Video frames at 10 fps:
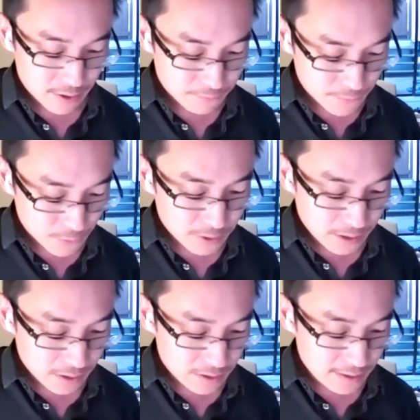There are a few
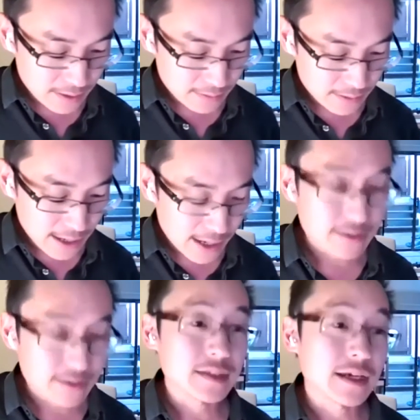leaders that
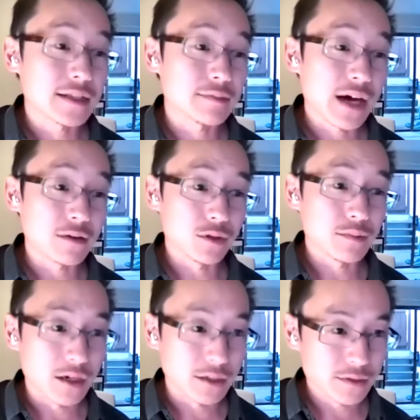I see as my
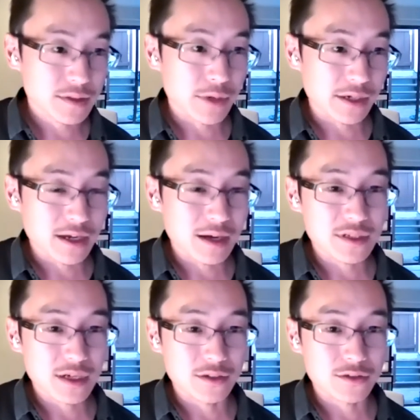role models when it
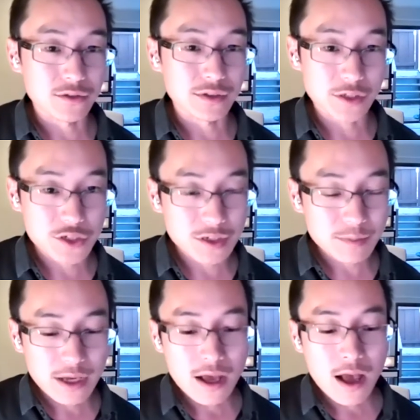comes down to leadership.